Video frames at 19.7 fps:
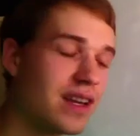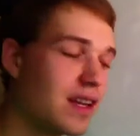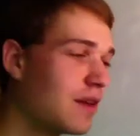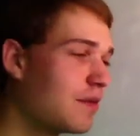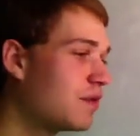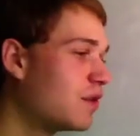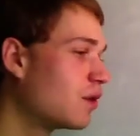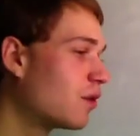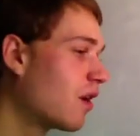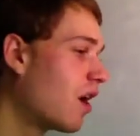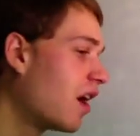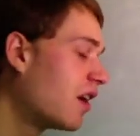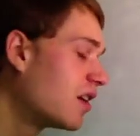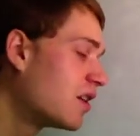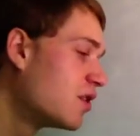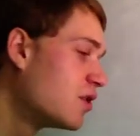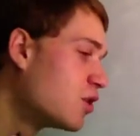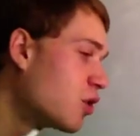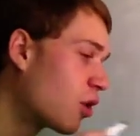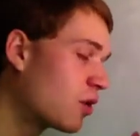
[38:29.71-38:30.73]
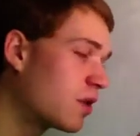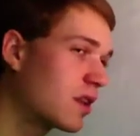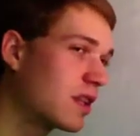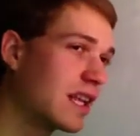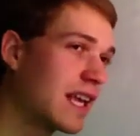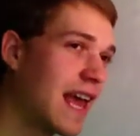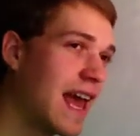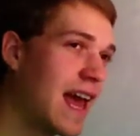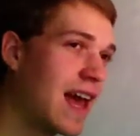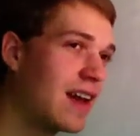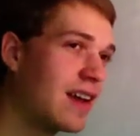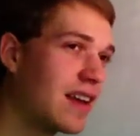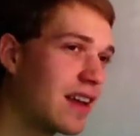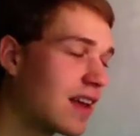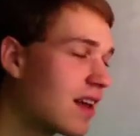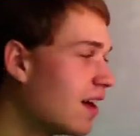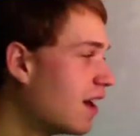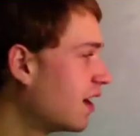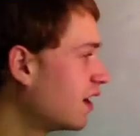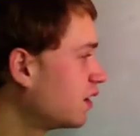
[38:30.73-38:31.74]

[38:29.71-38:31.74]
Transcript: If you're on a northerly heading,